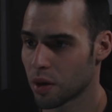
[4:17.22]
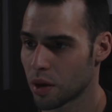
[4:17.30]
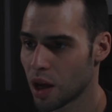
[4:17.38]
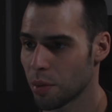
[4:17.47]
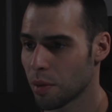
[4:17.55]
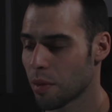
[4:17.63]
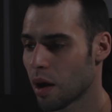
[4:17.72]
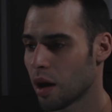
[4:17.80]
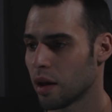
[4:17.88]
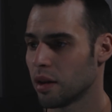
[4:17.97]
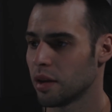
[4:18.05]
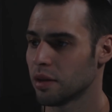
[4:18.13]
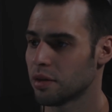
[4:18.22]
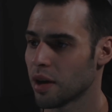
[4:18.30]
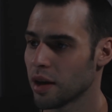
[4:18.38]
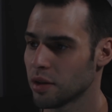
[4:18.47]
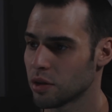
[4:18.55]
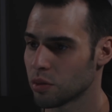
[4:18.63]
keep in mind these
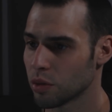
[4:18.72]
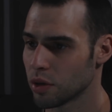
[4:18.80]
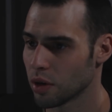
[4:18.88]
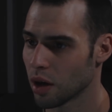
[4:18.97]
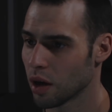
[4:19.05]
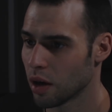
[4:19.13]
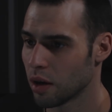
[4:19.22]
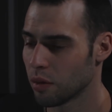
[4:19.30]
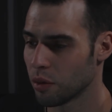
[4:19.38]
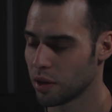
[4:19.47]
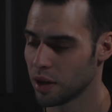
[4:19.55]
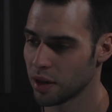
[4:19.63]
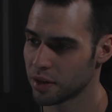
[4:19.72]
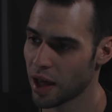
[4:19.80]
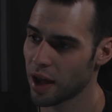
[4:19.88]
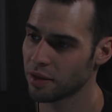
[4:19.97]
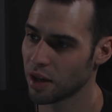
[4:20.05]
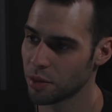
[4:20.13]
tests were done with the
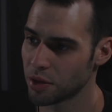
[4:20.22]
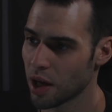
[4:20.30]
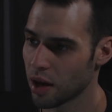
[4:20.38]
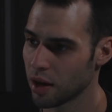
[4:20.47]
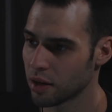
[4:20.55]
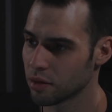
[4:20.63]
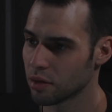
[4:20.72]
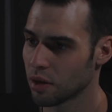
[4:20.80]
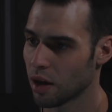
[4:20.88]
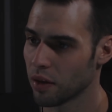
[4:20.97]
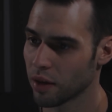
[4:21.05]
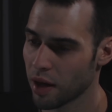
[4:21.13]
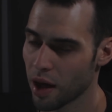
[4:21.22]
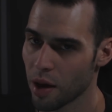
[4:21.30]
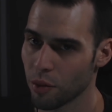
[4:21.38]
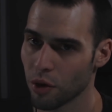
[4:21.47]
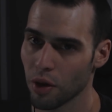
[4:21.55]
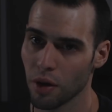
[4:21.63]
exact same settings on the
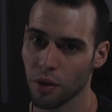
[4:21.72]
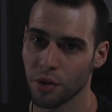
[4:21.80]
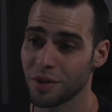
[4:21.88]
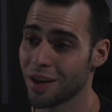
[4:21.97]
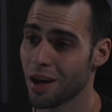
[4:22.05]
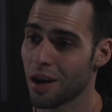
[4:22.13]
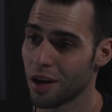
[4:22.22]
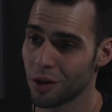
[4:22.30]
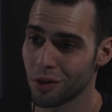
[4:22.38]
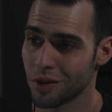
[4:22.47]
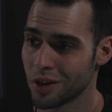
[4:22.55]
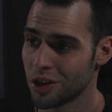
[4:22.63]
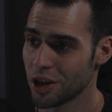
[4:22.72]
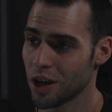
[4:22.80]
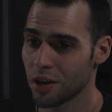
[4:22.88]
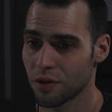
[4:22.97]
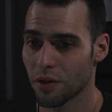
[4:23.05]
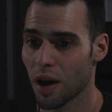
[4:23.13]
camera. Once again, I used the
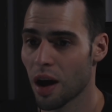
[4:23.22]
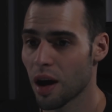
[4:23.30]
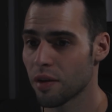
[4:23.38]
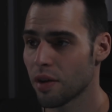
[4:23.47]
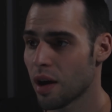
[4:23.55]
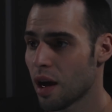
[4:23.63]
GH5.